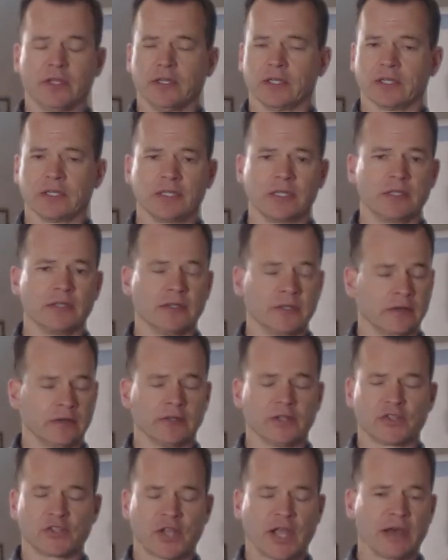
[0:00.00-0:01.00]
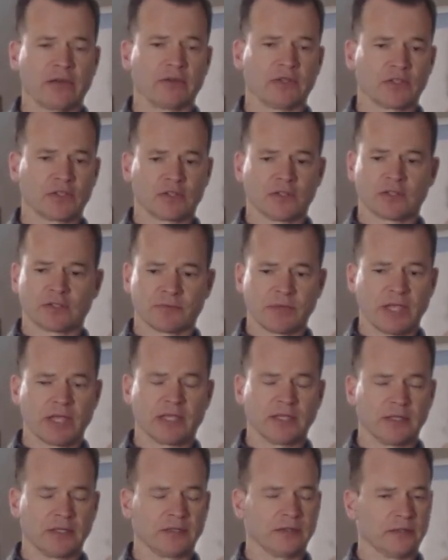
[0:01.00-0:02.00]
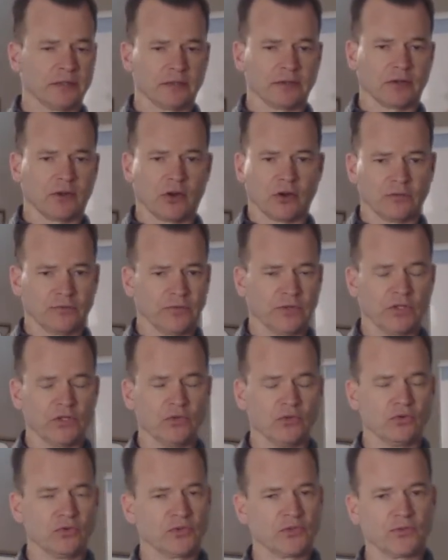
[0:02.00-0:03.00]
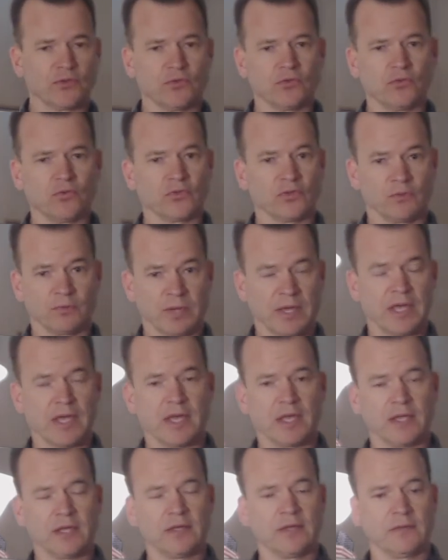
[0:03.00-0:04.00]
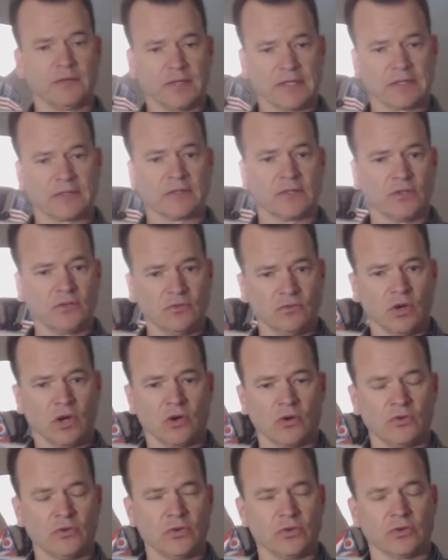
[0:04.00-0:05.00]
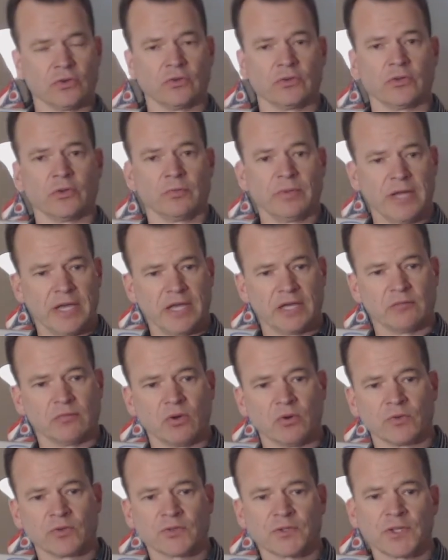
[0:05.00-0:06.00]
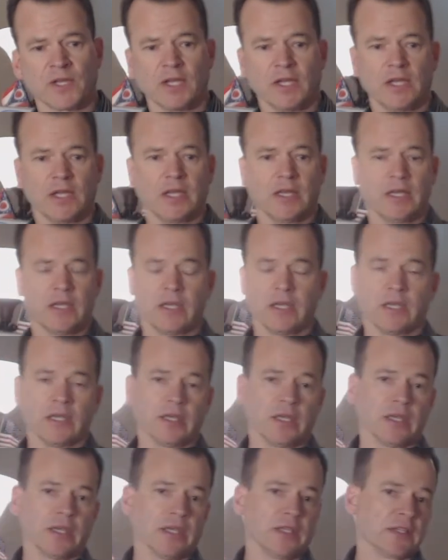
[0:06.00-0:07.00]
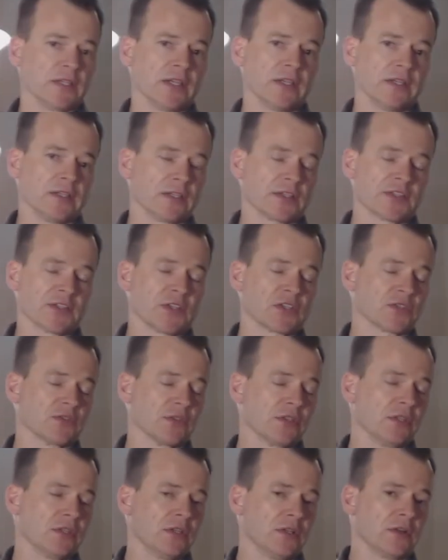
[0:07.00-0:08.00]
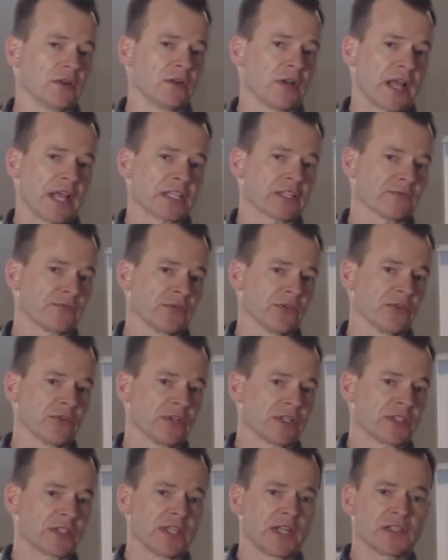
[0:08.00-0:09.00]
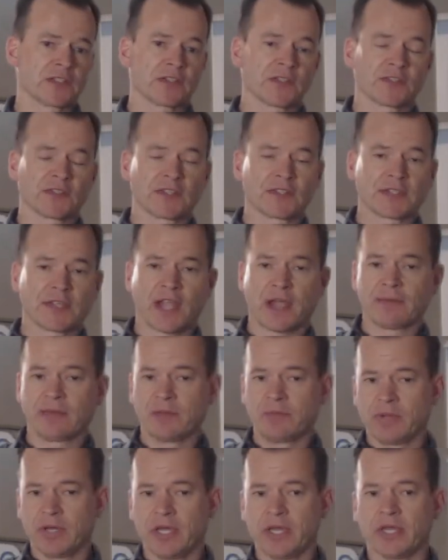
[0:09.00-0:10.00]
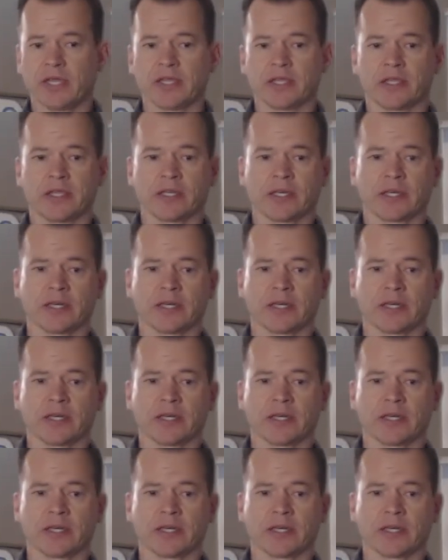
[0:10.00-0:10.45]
and the challenge that's making it hard for you to pay things that you owe, your payables, and essentially ask for extensions in time to pay.